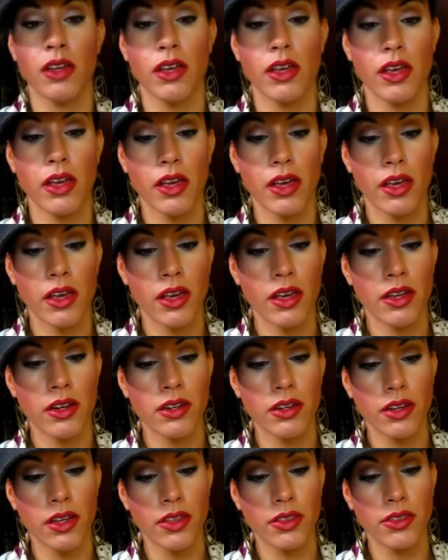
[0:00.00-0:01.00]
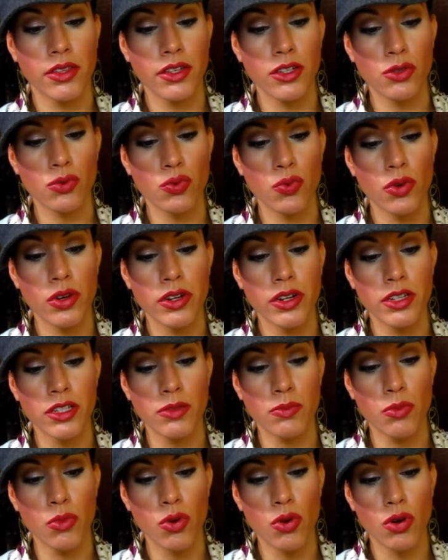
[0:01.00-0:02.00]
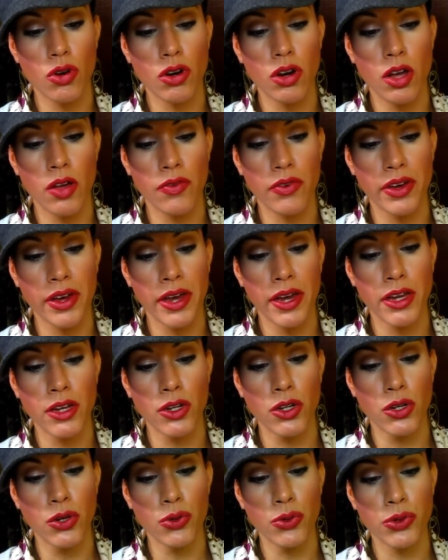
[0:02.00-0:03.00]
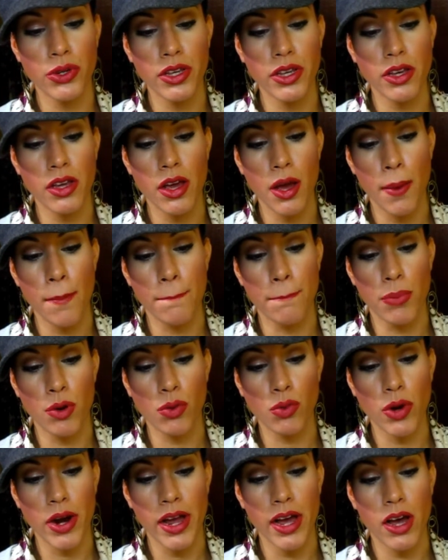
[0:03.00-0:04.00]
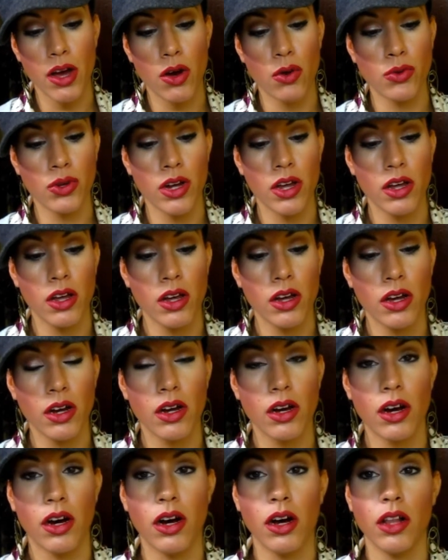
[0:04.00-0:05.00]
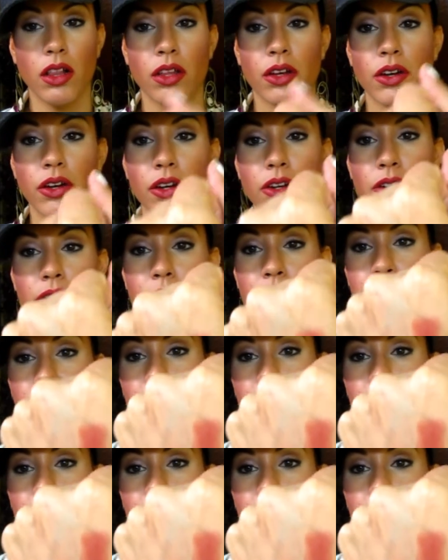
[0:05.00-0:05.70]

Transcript: And this one is more of a nudie brown color.